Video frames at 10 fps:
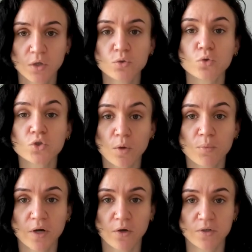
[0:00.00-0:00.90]
your top
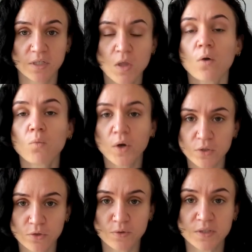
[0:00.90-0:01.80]
priority. What you
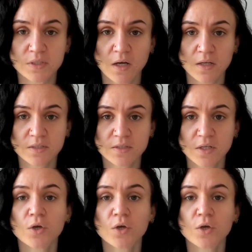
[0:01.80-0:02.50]
do these tasks,